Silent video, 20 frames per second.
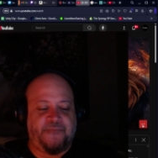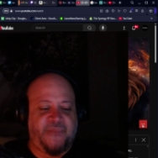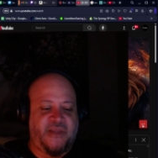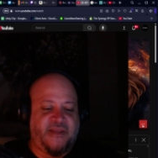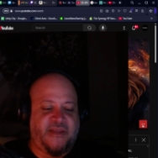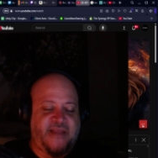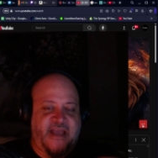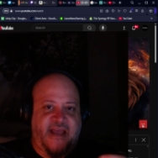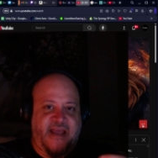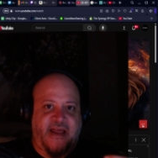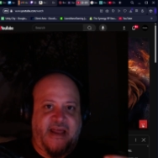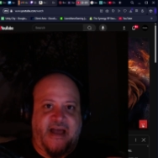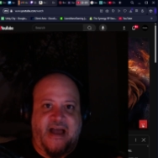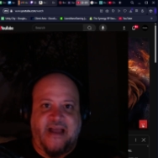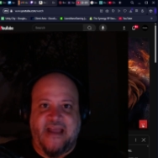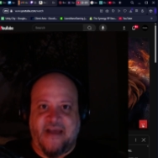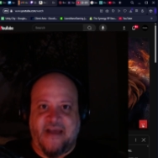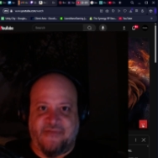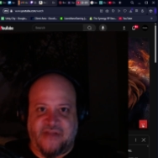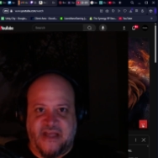that
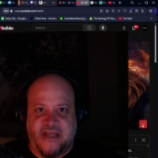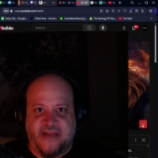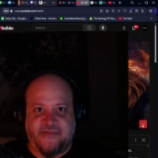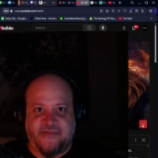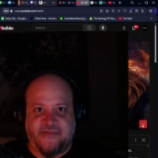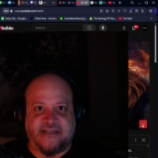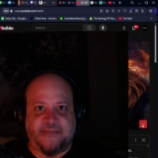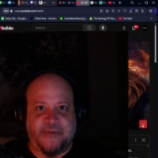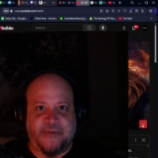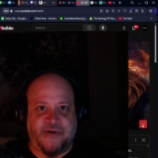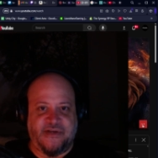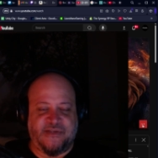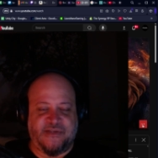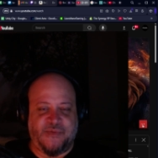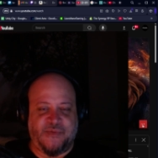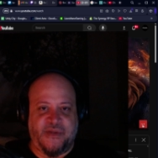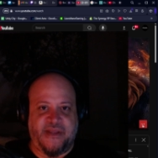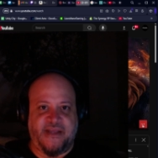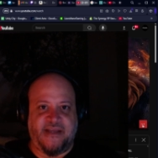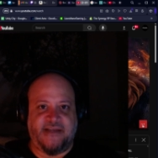I have a lot of experience
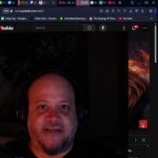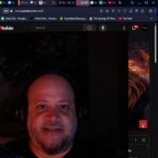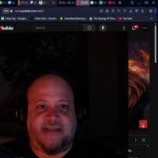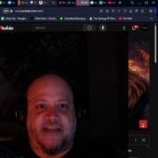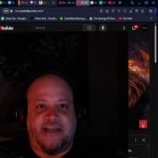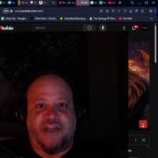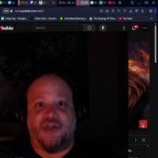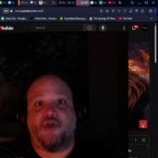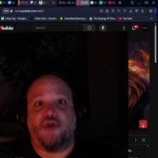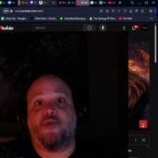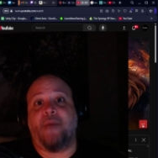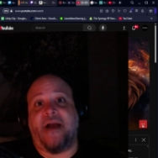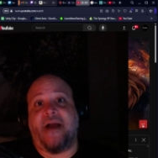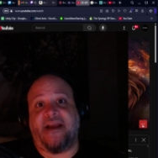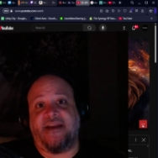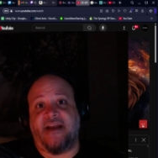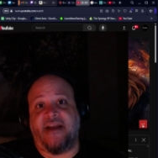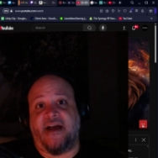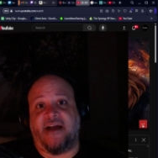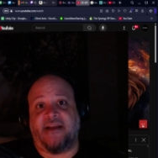with this and you
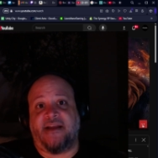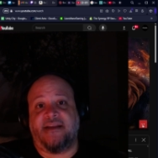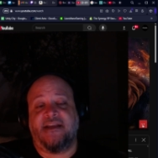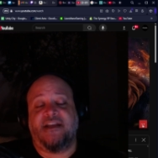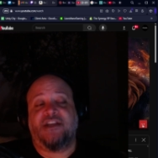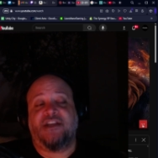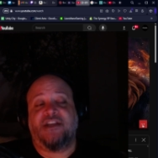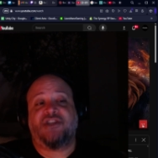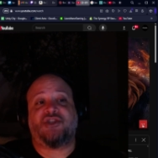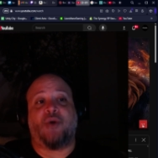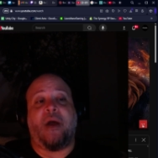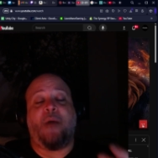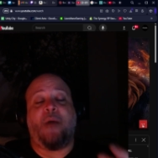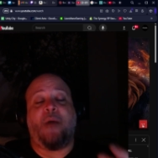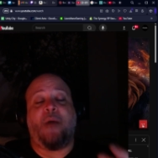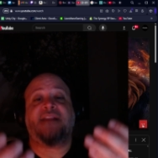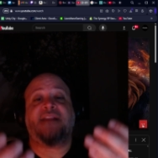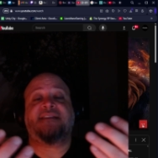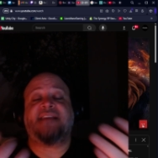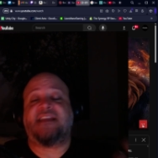might not. So I
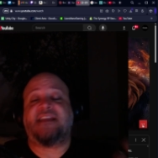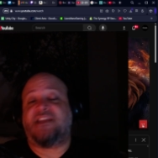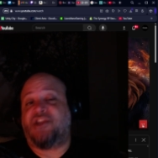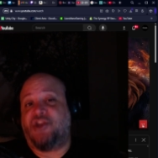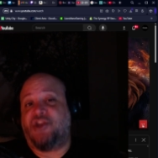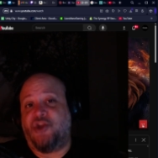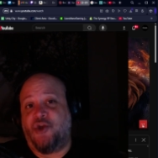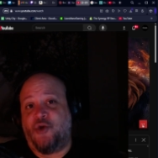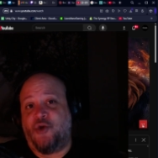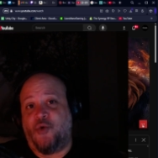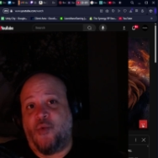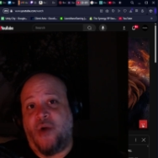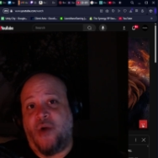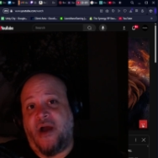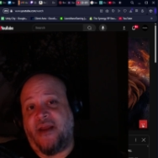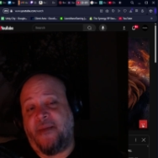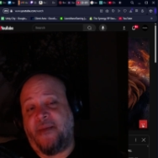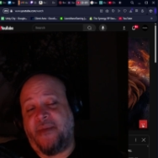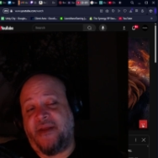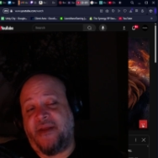want to take you
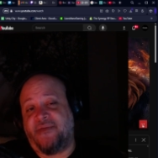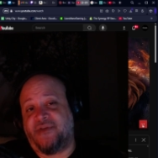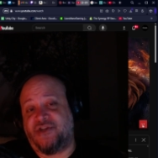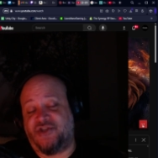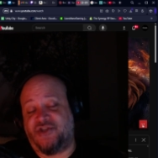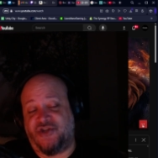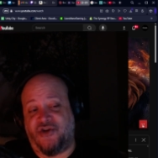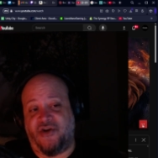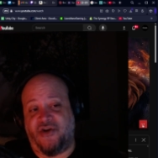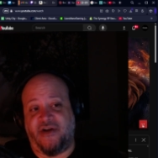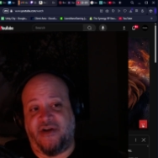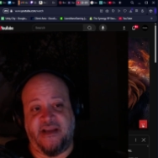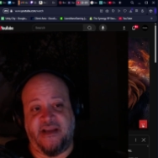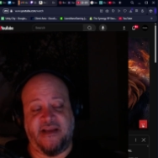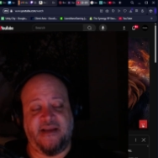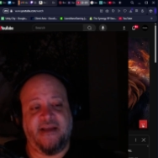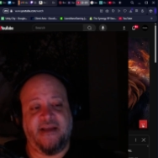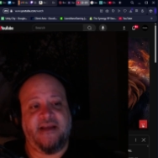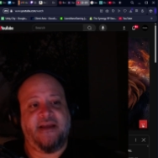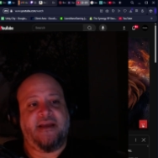on a bit of a
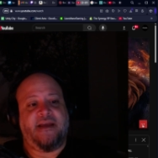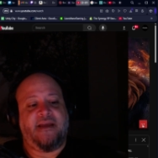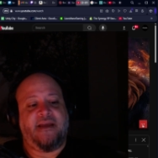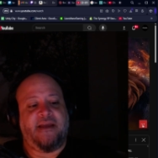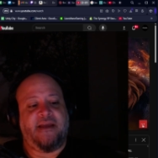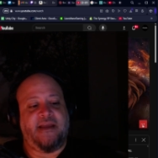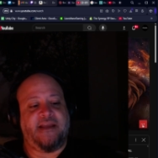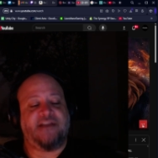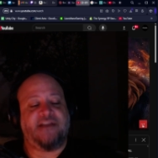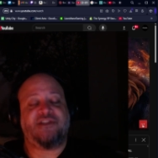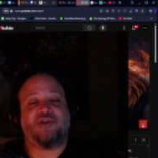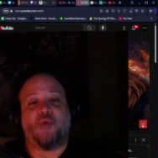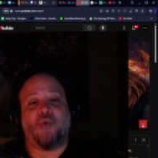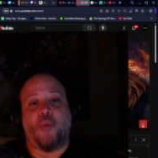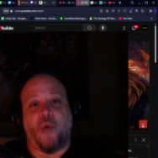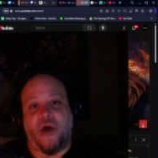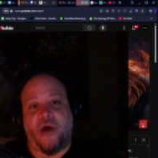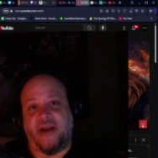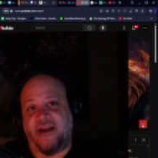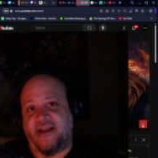journey into
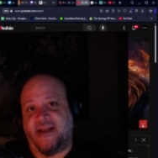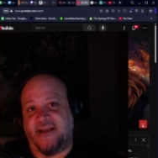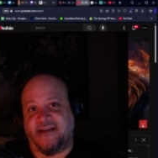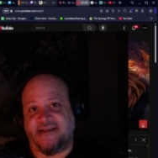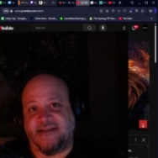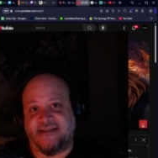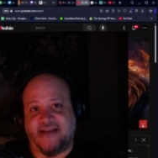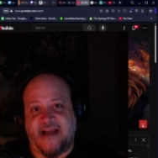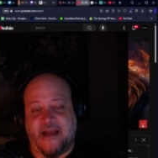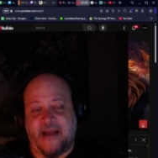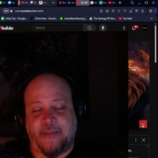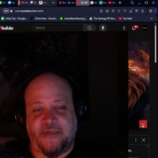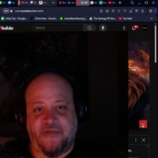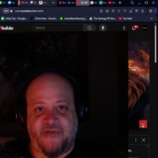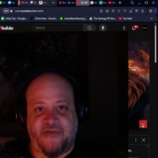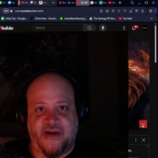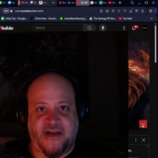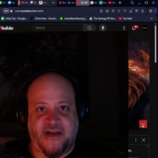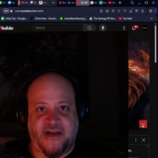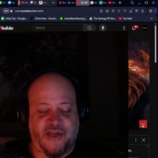what it is I'm
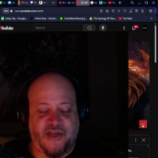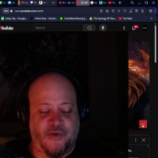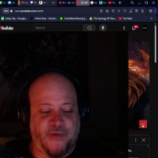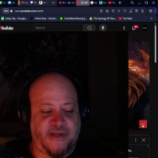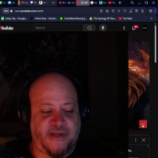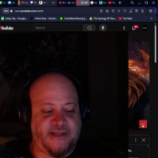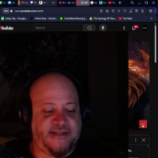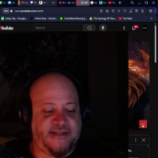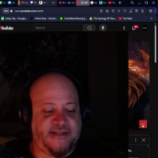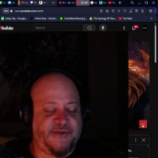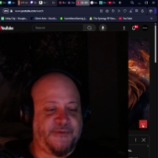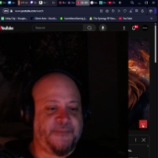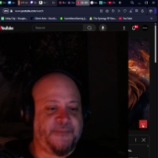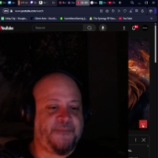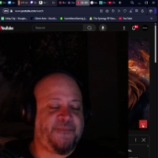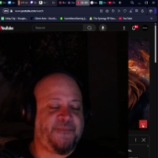inviting you into.